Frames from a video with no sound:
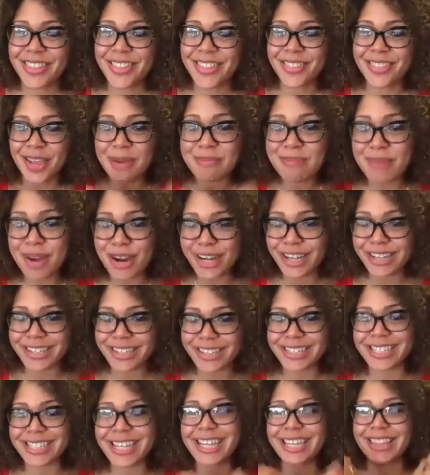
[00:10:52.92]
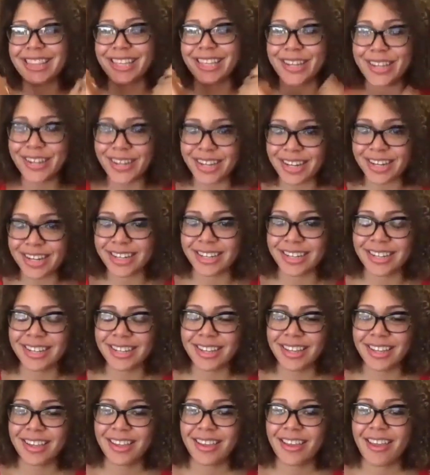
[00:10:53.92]
they're martyred, like they're,
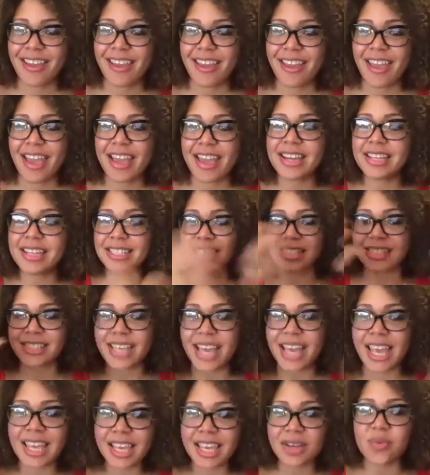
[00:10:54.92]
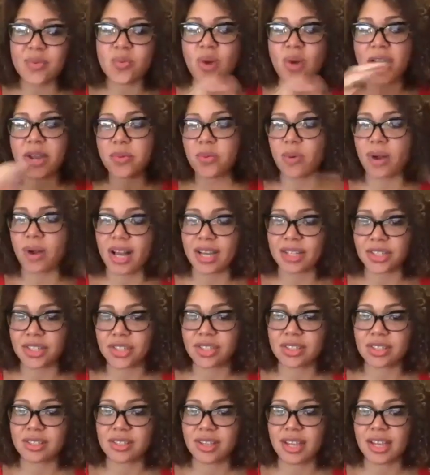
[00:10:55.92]
and it's taken,
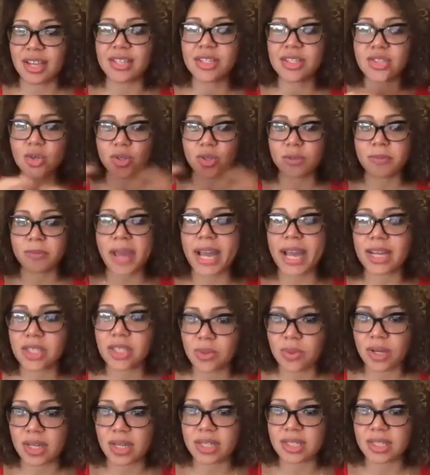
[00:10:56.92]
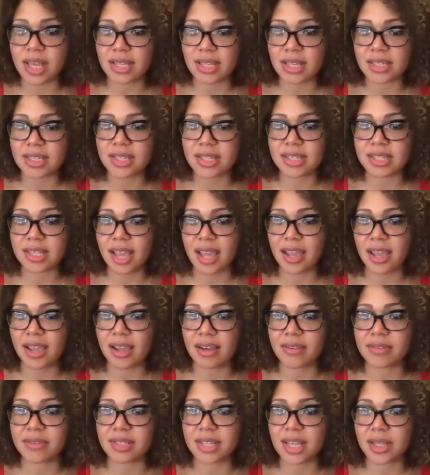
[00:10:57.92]
whitewashed, and sold back to us as a day
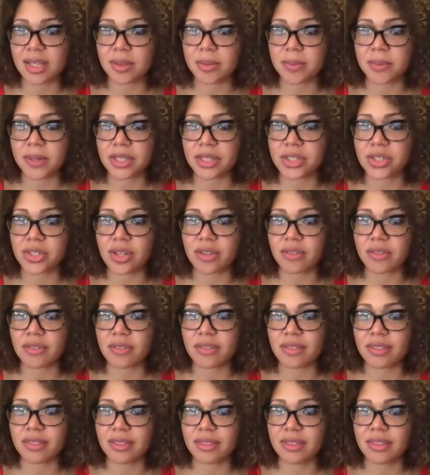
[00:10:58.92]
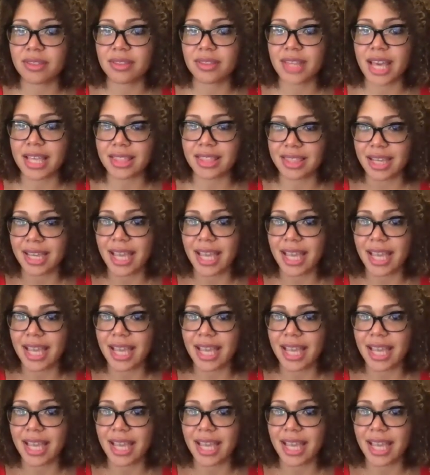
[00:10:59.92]
of celebration that the